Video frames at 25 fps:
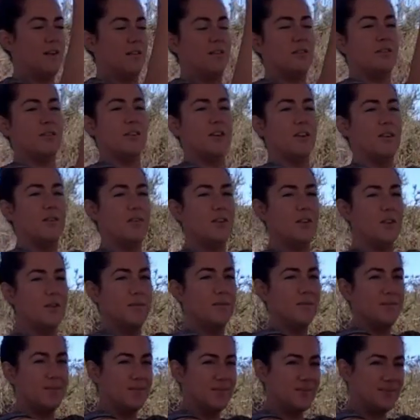in front of you.
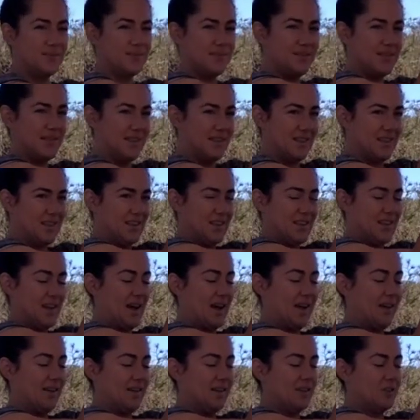Yeah.
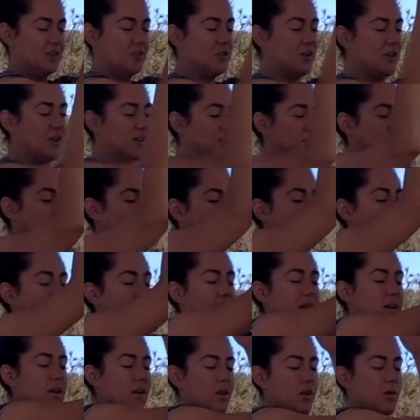Cross your
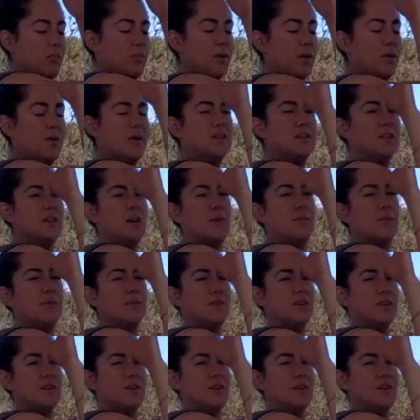right elbow on top of your